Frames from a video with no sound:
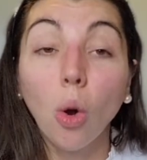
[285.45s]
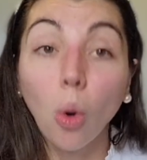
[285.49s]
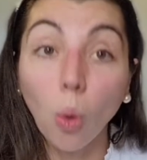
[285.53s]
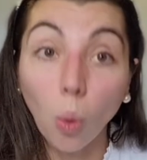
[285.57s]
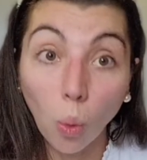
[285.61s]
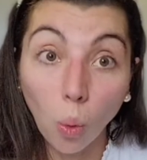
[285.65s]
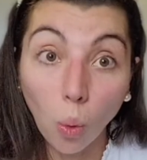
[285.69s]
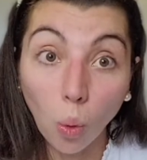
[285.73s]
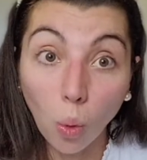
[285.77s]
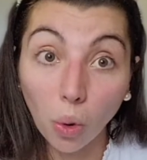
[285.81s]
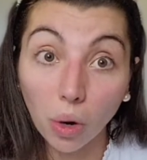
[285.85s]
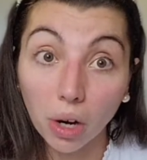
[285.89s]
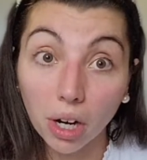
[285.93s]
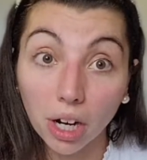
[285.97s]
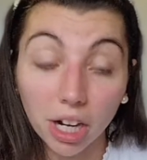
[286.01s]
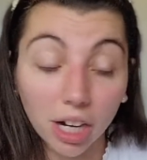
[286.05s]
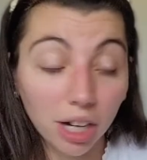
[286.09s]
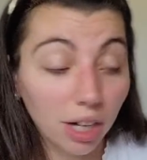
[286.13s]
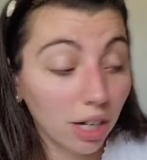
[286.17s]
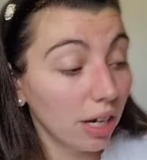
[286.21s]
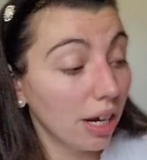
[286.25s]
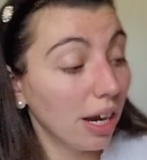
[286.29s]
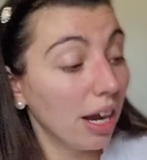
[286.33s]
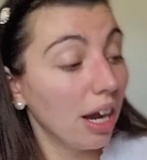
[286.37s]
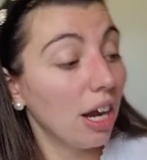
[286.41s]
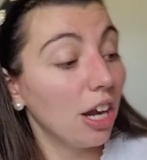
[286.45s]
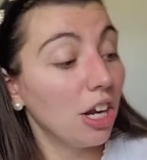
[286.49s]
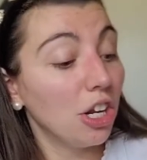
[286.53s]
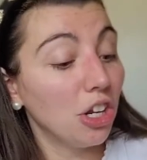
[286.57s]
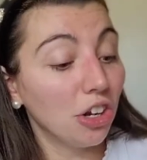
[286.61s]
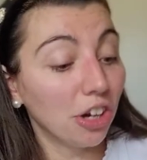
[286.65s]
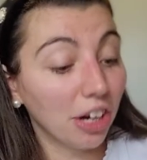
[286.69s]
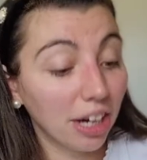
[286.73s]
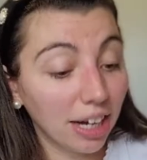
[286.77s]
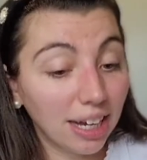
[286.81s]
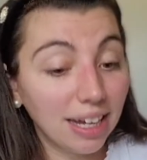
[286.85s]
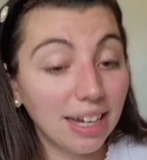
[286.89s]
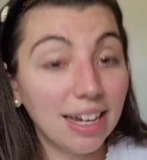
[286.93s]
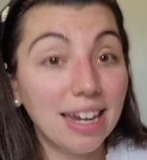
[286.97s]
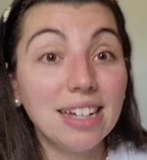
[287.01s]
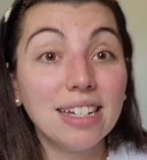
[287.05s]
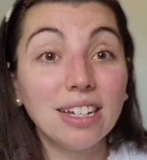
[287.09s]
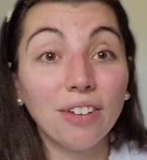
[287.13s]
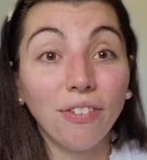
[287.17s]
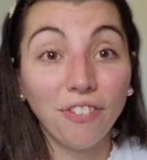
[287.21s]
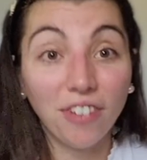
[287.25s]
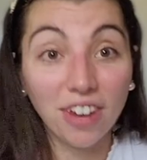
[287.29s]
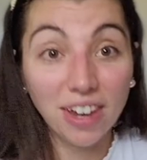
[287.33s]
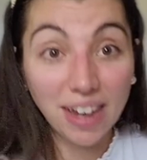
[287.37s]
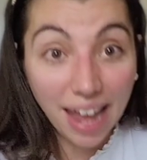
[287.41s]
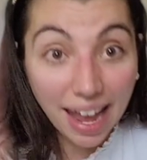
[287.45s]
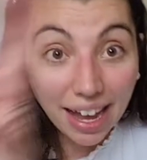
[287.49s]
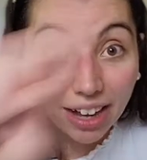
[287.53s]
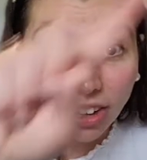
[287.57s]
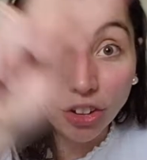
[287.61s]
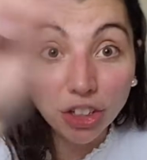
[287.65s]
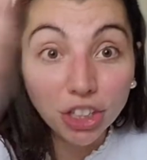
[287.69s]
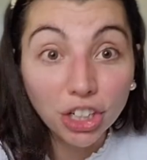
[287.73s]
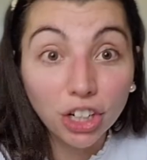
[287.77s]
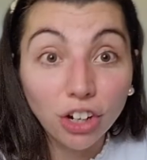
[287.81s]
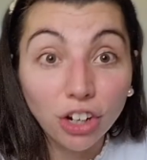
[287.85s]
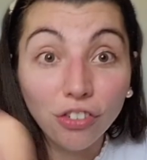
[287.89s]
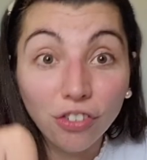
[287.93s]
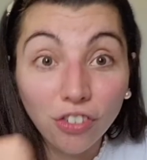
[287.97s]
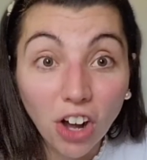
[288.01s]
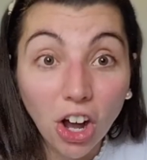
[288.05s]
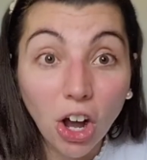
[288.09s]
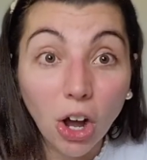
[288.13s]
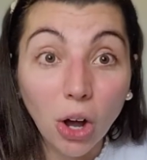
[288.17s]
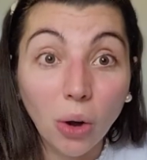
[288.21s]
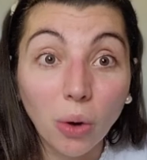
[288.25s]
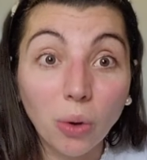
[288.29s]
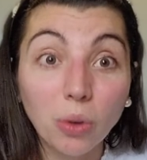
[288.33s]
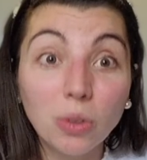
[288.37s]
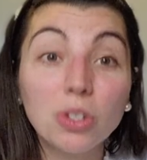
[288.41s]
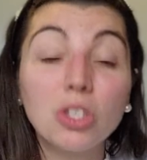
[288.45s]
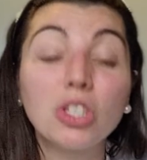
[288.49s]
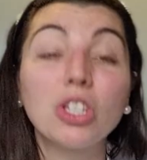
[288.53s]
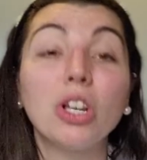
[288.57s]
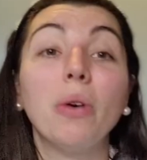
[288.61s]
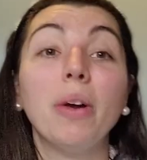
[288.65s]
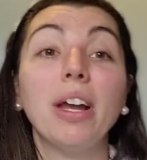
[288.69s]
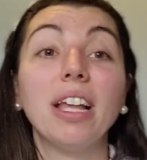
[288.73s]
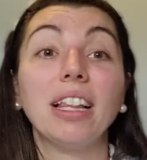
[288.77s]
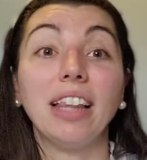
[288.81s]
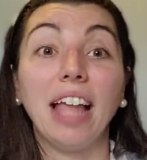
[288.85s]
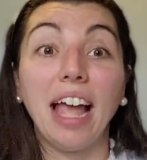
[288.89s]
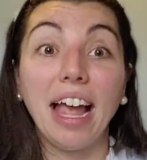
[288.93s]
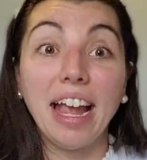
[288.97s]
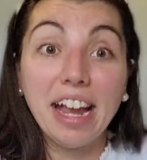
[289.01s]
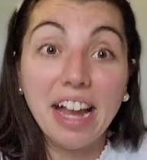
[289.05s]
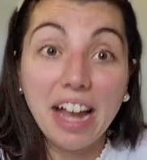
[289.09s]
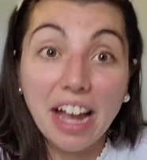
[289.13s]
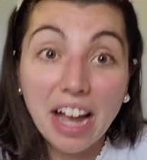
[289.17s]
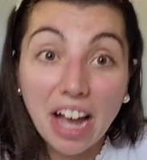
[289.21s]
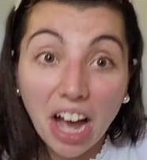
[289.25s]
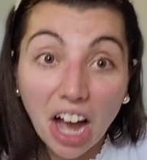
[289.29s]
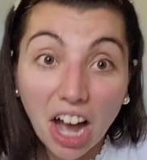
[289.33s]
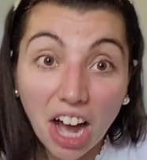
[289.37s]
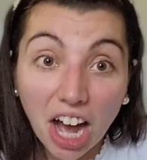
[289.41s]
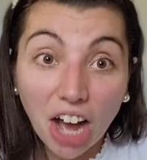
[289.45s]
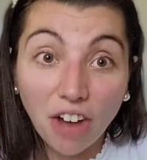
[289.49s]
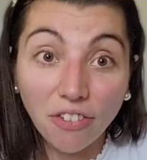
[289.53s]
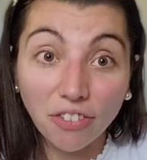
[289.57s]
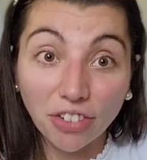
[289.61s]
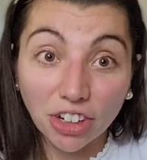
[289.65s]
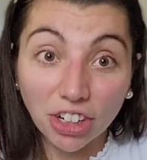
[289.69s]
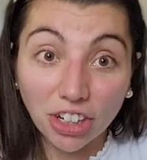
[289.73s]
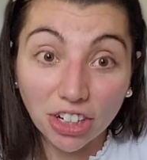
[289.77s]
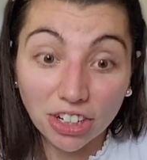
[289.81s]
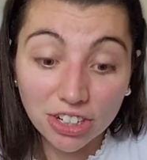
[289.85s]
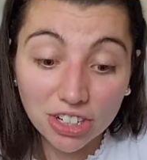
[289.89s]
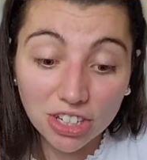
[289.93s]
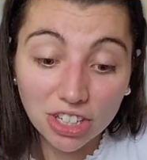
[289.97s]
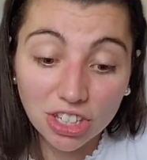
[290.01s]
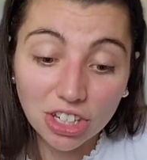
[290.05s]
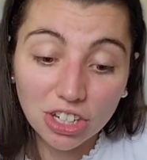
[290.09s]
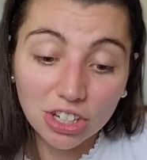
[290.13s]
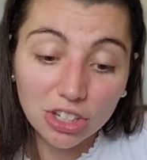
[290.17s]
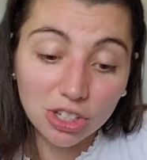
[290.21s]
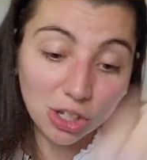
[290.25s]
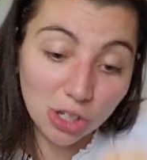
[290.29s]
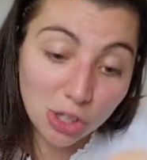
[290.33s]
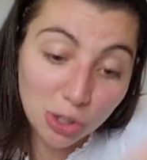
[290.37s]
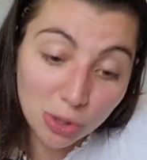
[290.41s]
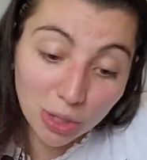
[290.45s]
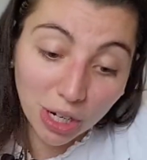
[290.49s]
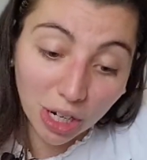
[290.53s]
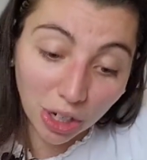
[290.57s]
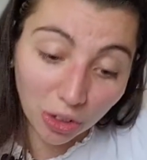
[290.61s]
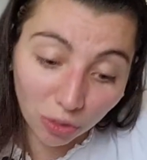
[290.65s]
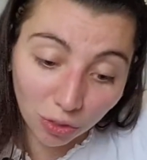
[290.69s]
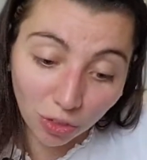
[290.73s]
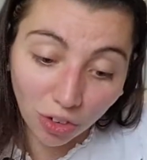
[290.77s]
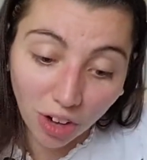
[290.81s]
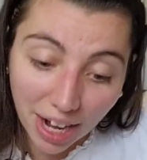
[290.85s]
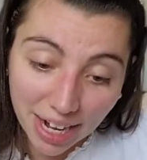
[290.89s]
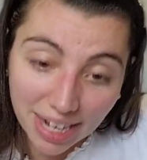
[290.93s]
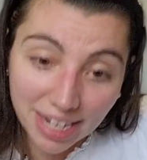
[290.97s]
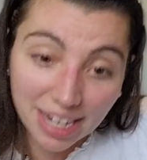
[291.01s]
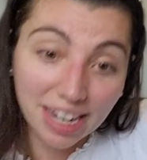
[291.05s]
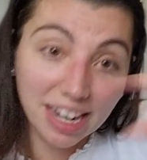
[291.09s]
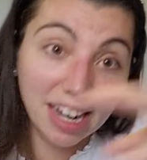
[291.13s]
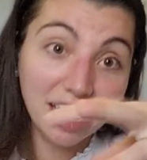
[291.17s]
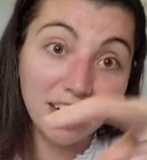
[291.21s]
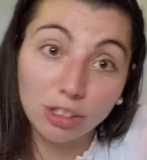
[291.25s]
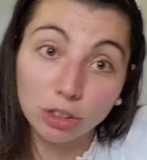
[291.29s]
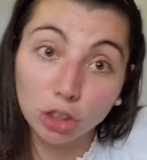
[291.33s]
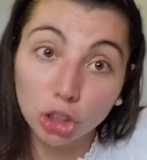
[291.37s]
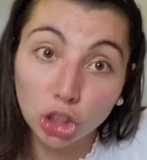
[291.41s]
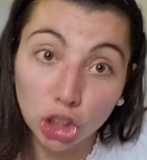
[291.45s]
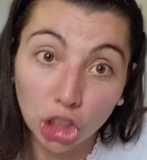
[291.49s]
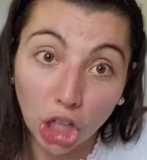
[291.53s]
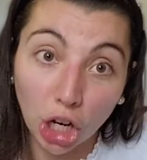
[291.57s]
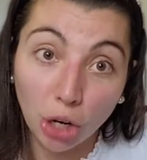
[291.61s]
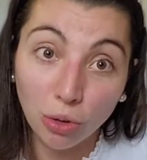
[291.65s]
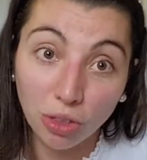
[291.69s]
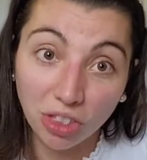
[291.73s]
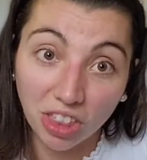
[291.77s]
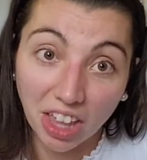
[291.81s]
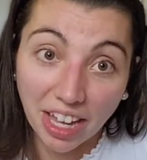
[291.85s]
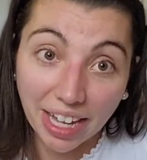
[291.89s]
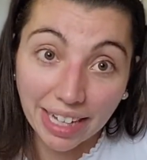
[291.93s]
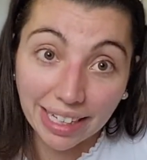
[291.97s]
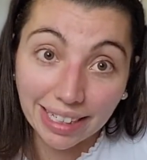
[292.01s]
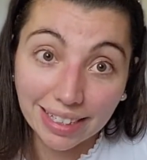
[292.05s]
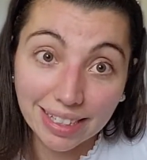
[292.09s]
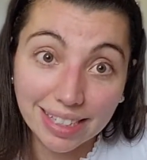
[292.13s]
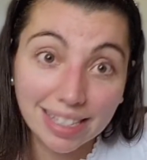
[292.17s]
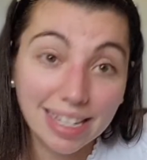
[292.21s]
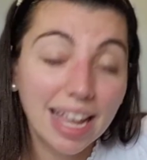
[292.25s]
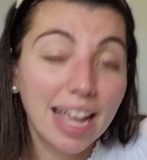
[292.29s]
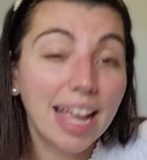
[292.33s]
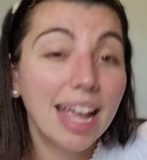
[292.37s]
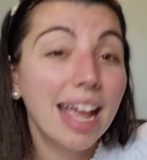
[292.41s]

or you're gonna need to finagle your phone so it like hovers so you can write and it'll show things.